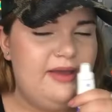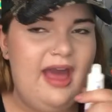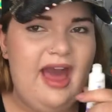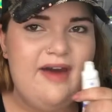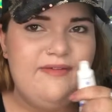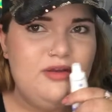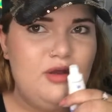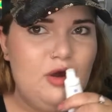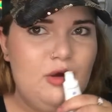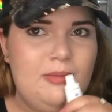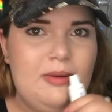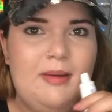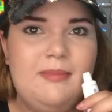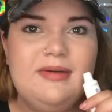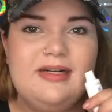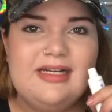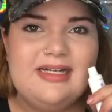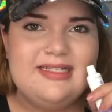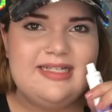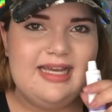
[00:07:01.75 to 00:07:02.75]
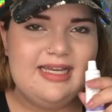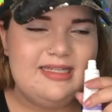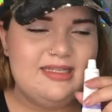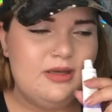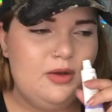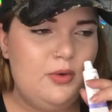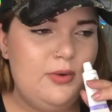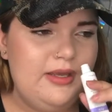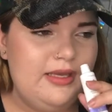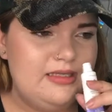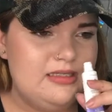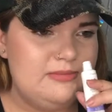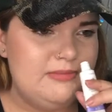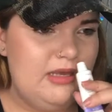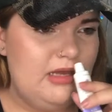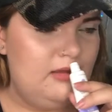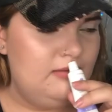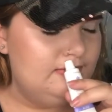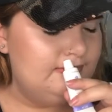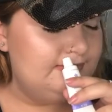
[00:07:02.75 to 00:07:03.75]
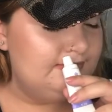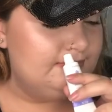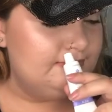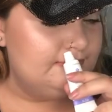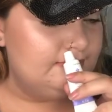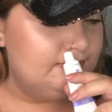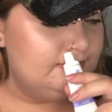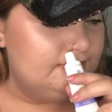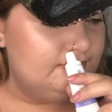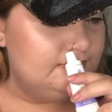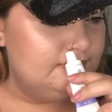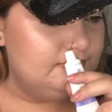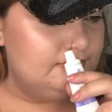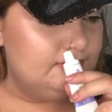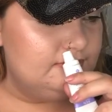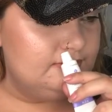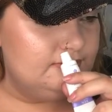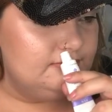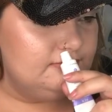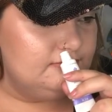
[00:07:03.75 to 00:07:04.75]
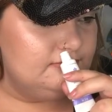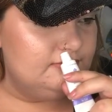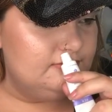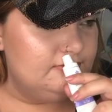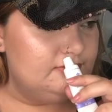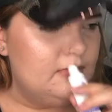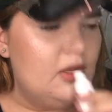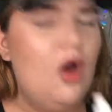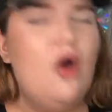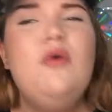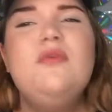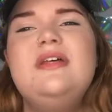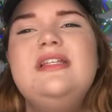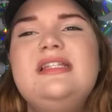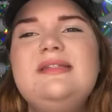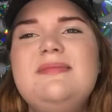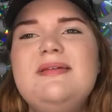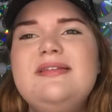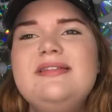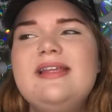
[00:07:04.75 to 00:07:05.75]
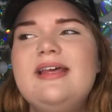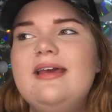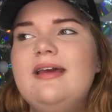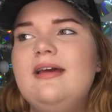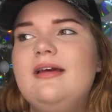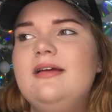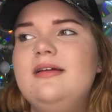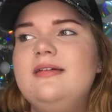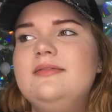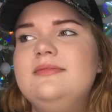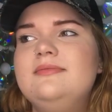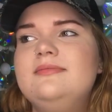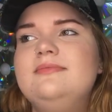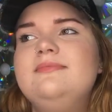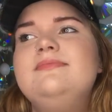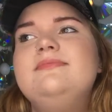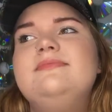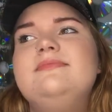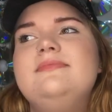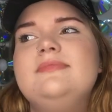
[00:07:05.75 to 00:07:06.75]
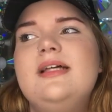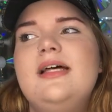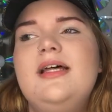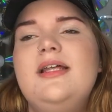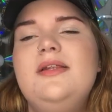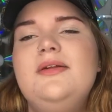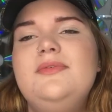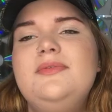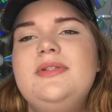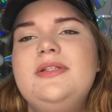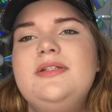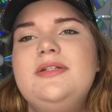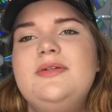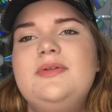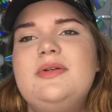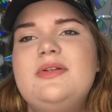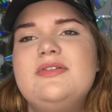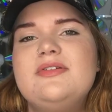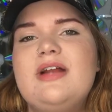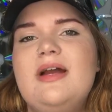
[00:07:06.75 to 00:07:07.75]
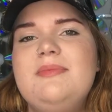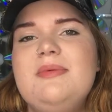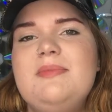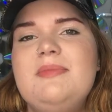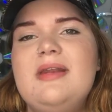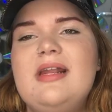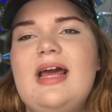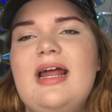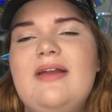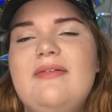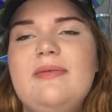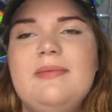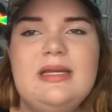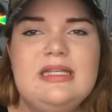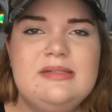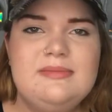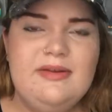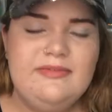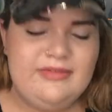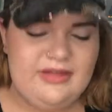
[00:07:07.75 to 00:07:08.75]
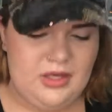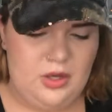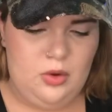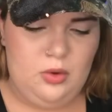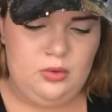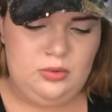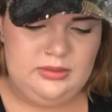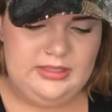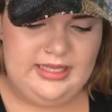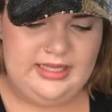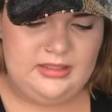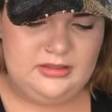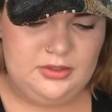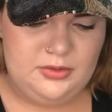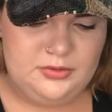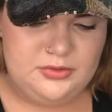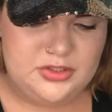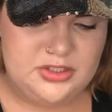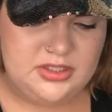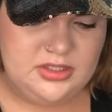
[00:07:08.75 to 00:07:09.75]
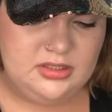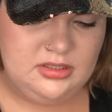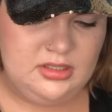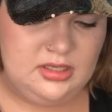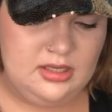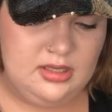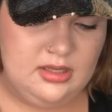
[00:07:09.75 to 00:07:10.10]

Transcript: have it open. I'm gonna take a quick smell. Oh, that smells like, I don't really know how to describe it, but it kind of reminds me of like Olay lotion.